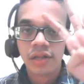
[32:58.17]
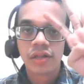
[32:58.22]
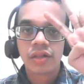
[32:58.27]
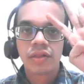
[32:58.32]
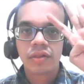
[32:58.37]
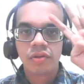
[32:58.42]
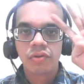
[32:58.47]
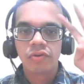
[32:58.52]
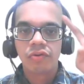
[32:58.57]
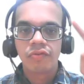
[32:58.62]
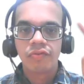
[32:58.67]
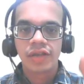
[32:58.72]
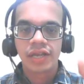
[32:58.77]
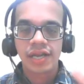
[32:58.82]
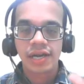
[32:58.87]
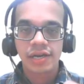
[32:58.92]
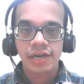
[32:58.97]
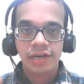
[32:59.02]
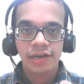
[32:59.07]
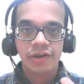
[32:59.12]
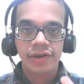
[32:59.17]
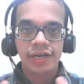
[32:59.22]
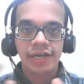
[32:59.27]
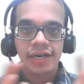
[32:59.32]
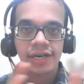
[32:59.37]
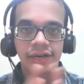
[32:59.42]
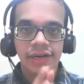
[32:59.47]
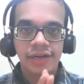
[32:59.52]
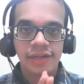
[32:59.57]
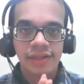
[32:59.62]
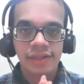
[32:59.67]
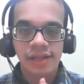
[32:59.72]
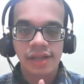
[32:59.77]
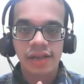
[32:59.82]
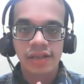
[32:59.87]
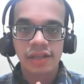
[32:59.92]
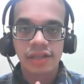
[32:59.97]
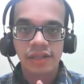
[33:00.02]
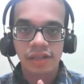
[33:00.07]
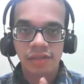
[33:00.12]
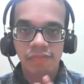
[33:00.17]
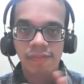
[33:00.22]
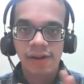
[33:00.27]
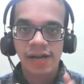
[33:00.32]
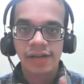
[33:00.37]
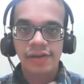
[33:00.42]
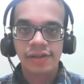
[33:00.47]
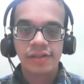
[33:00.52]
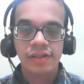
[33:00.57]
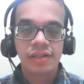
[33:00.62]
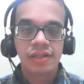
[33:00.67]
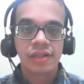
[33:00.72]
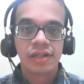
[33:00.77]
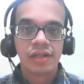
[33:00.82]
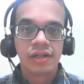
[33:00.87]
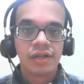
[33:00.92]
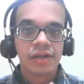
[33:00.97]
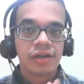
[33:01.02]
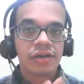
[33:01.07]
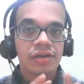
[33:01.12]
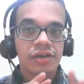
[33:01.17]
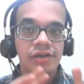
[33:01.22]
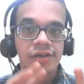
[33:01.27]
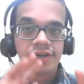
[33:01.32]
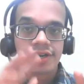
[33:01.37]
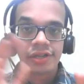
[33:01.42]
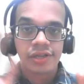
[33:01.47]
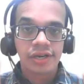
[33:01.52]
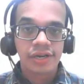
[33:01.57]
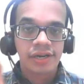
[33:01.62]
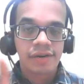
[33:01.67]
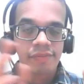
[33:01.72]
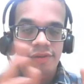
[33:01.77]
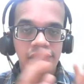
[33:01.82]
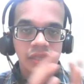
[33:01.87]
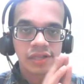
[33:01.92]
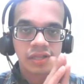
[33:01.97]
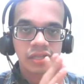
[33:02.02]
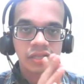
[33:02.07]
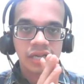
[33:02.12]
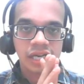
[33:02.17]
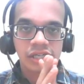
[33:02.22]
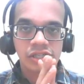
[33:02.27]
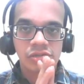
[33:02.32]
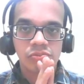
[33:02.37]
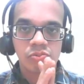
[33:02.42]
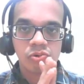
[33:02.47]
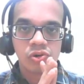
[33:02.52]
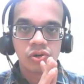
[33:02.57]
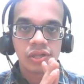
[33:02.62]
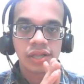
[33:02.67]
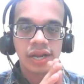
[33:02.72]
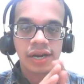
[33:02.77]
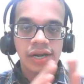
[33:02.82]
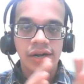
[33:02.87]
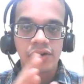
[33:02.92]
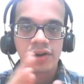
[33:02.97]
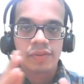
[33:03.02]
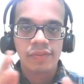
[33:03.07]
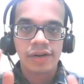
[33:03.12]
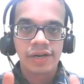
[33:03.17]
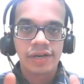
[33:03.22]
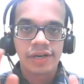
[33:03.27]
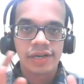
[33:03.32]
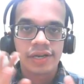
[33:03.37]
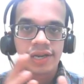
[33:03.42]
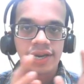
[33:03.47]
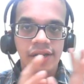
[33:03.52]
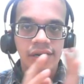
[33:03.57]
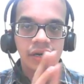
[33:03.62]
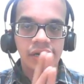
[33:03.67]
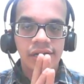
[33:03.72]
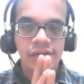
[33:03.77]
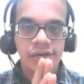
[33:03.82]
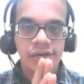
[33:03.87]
So we can quickly understand these patterns and using the business dashboards and ultimately creating